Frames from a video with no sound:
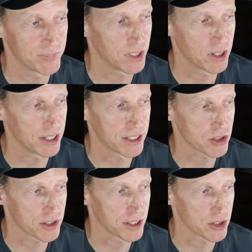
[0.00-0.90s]
They're not
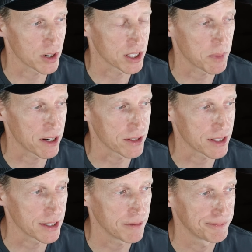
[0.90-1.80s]
interested in
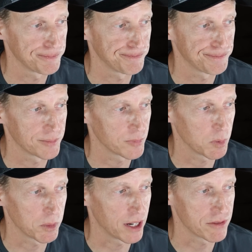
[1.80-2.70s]
transparency
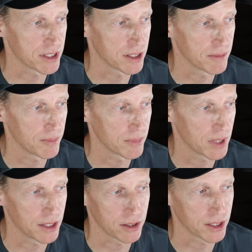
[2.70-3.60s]
from what I've seen,
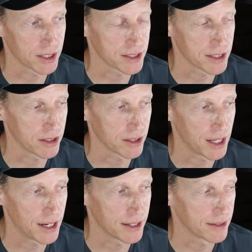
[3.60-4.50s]
and they're going to continue to
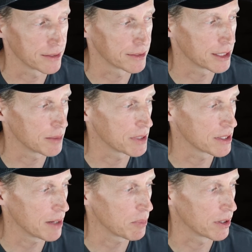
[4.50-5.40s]
lie and keep
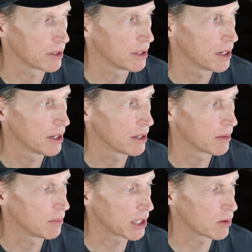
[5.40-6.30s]
this separate.
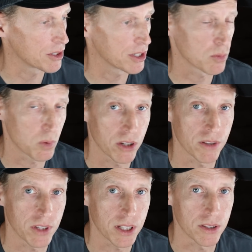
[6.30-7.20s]
My question is, where are
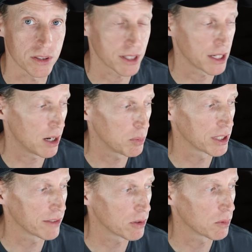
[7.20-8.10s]
the videos? Okay, I'll
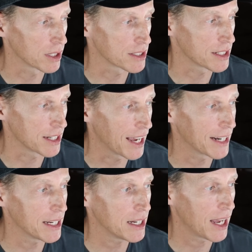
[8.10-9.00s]
believe it when I see
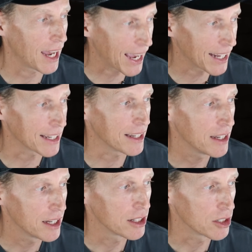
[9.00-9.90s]
any
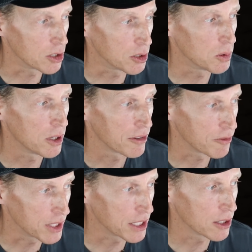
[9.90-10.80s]
any new
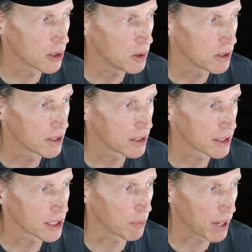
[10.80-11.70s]
video,
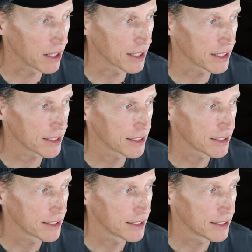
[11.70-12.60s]
compelling
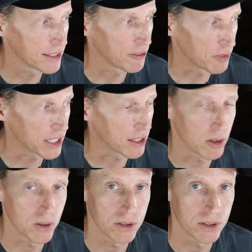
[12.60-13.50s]

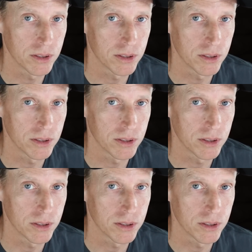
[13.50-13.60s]
video.